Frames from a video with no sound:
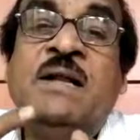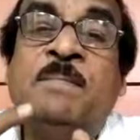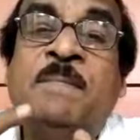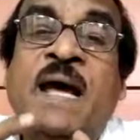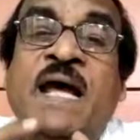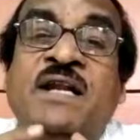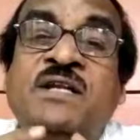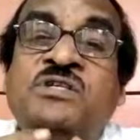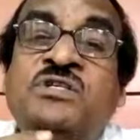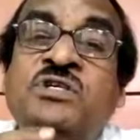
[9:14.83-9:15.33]

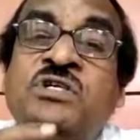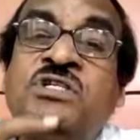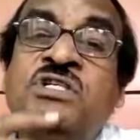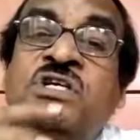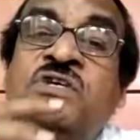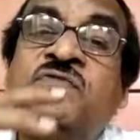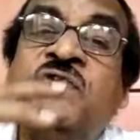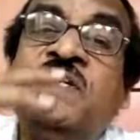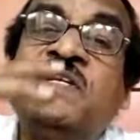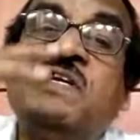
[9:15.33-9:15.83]
Parachute,
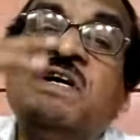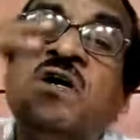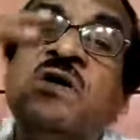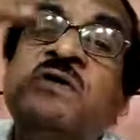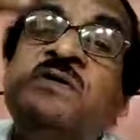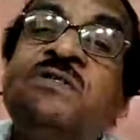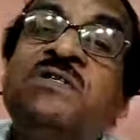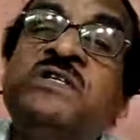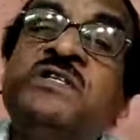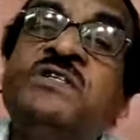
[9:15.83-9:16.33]
if it
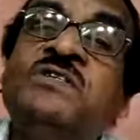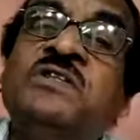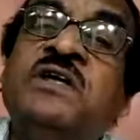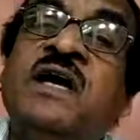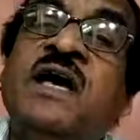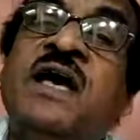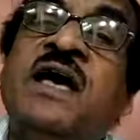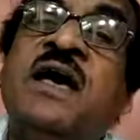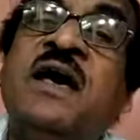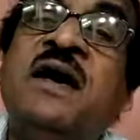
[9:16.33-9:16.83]
goes into the
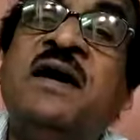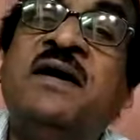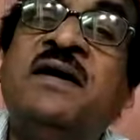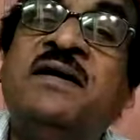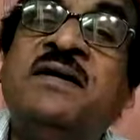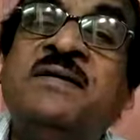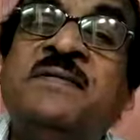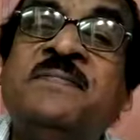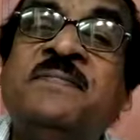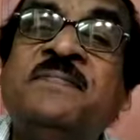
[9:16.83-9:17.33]

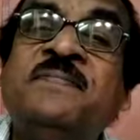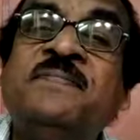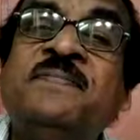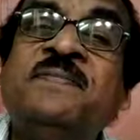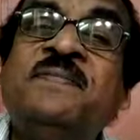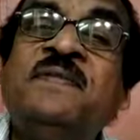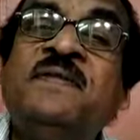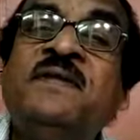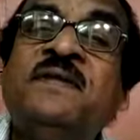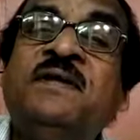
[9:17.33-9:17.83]
air,
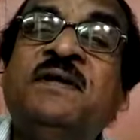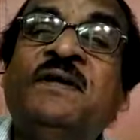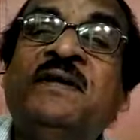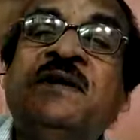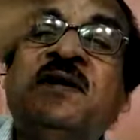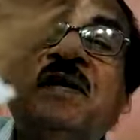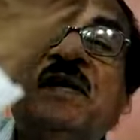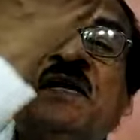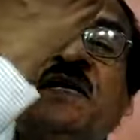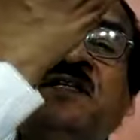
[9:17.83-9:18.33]

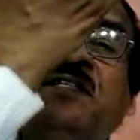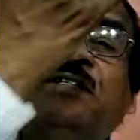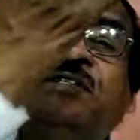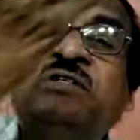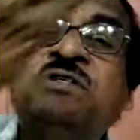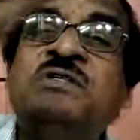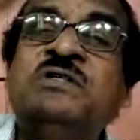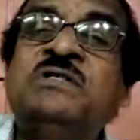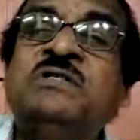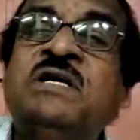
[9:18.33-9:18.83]
it
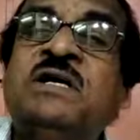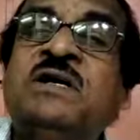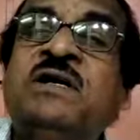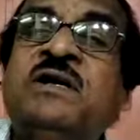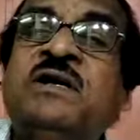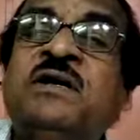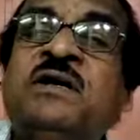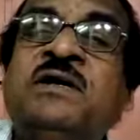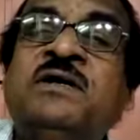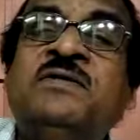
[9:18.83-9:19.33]
goes
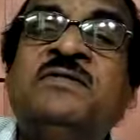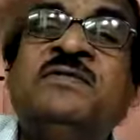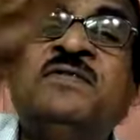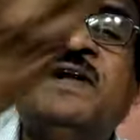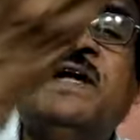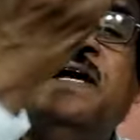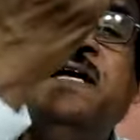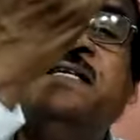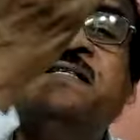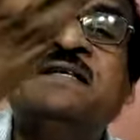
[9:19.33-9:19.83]
on,
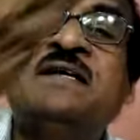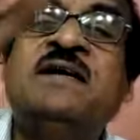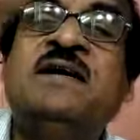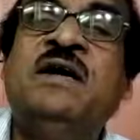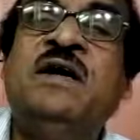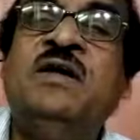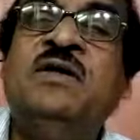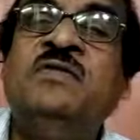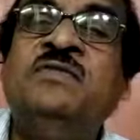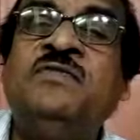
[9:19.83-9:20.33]
flies
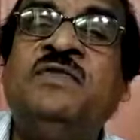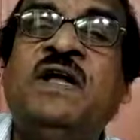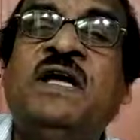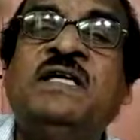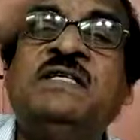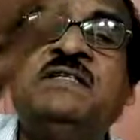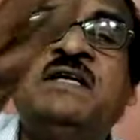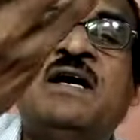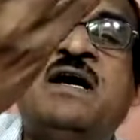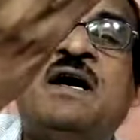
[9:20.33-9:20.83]

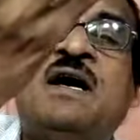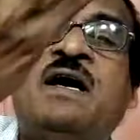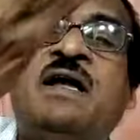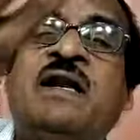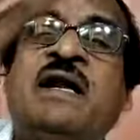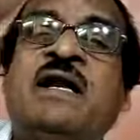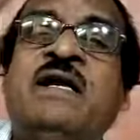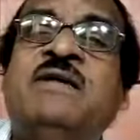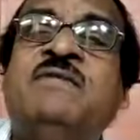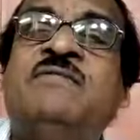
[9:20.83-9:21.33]

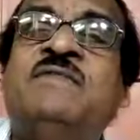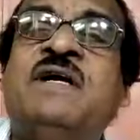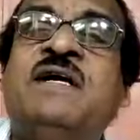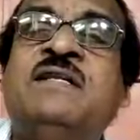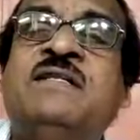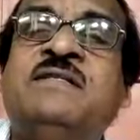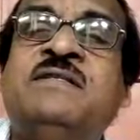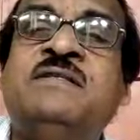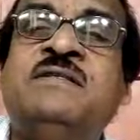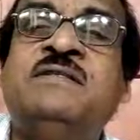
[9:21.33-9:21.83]
on, and
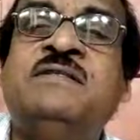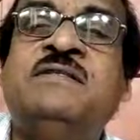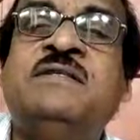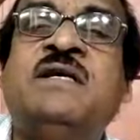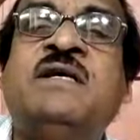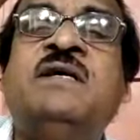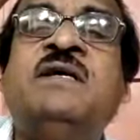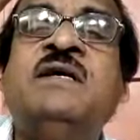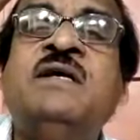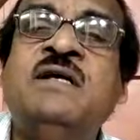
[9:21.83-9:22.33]
once,
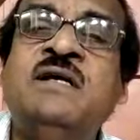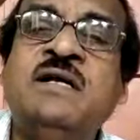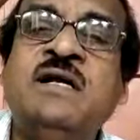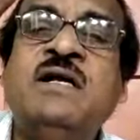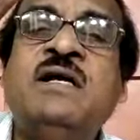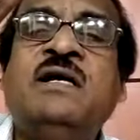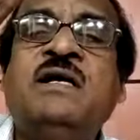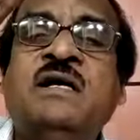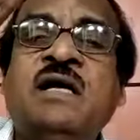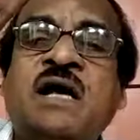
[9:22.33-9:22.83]

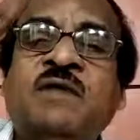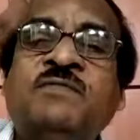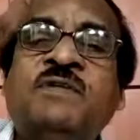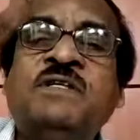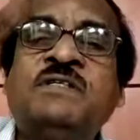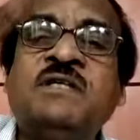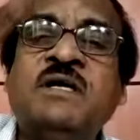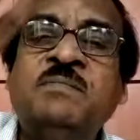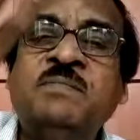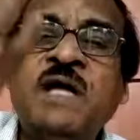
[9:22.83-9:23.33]

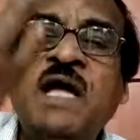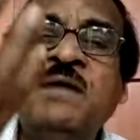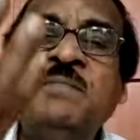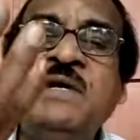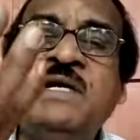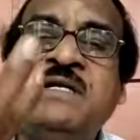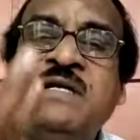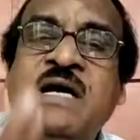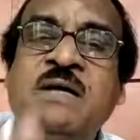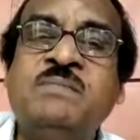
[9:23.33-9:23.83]
after some time
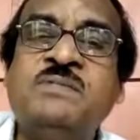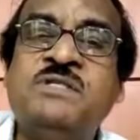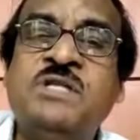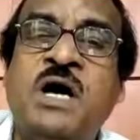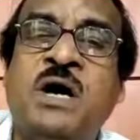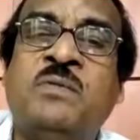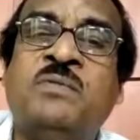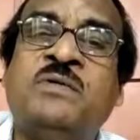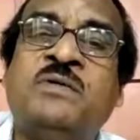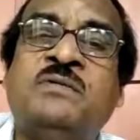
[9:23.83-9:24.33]
it comes
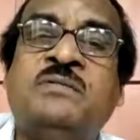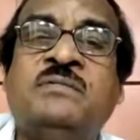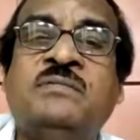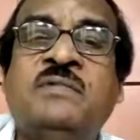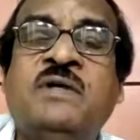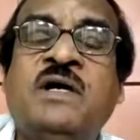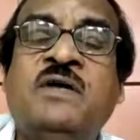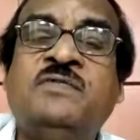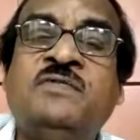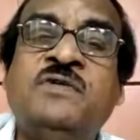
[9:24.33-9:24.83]
down.
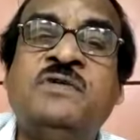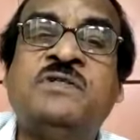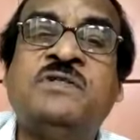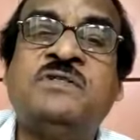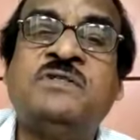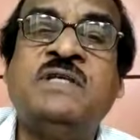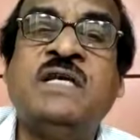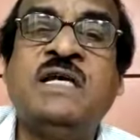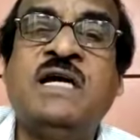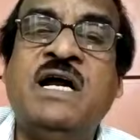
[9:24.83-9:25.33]
Of
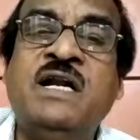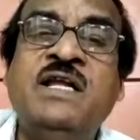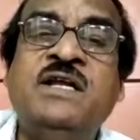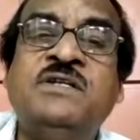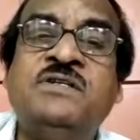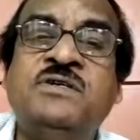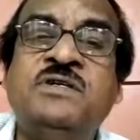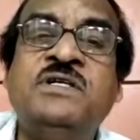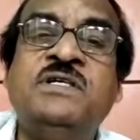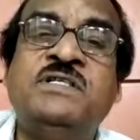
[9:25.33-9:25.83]
course,
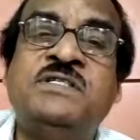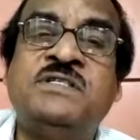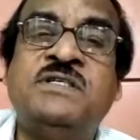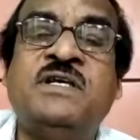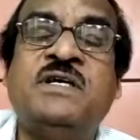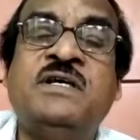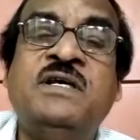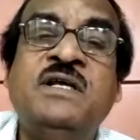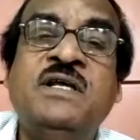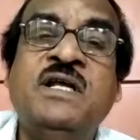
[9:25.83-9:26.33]
according to its,
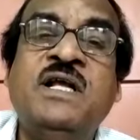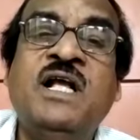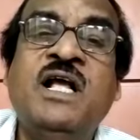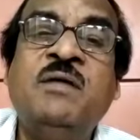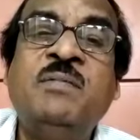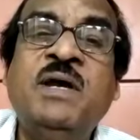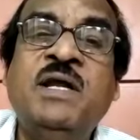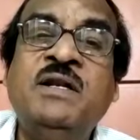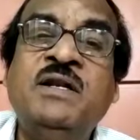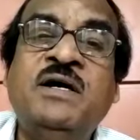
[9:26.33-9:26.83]

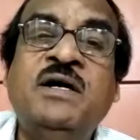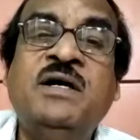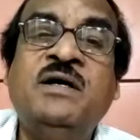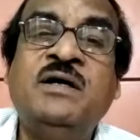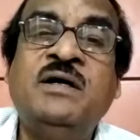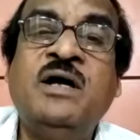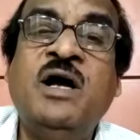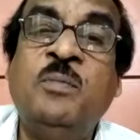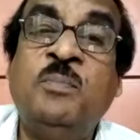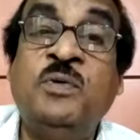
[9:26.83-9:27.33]

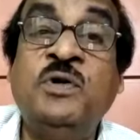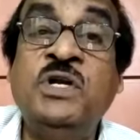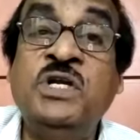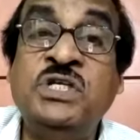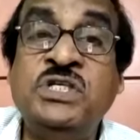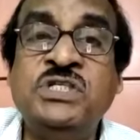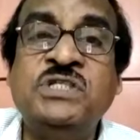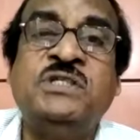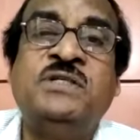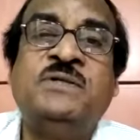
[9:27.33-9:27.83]

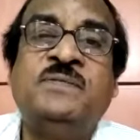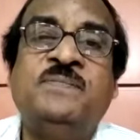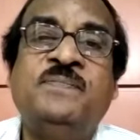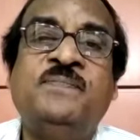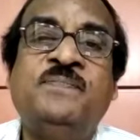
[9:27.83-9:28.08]
operation.